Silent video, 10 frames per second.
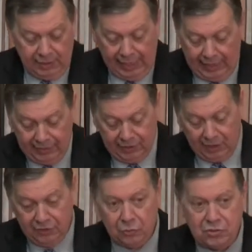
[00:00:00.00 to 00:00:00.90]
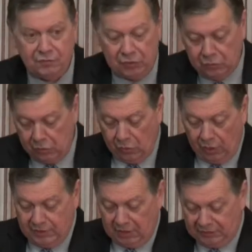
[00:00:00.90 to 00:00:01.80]
And those of you who
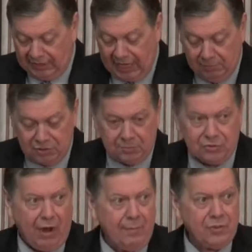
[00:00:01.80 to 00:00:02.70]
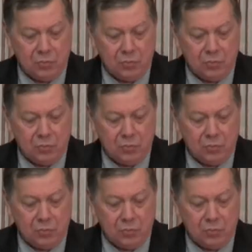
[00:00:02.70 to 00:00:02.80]
are Delta Cable subscribers